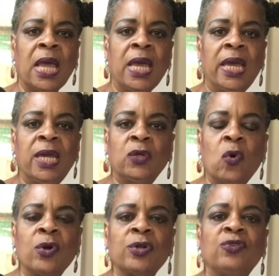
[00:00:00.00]
In
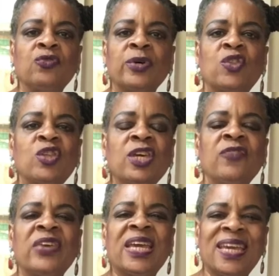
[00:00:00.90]
order to
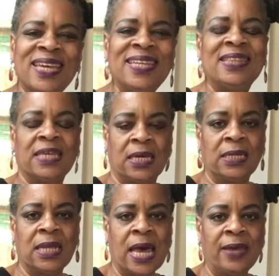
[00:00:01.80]
achieve anything
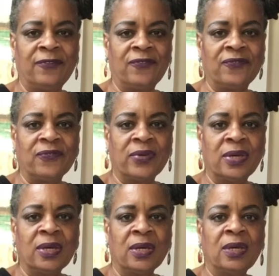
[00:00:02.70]
in life,
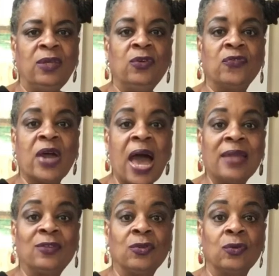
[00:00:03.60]
you've
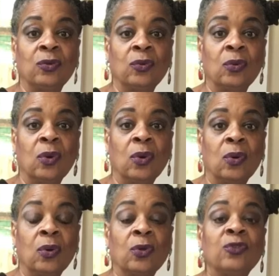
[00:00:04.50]
got to
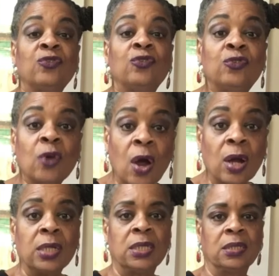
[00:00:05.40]

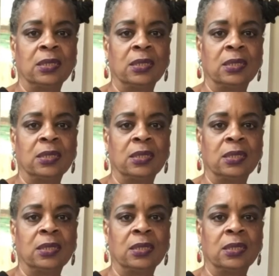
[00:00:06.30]
start. START.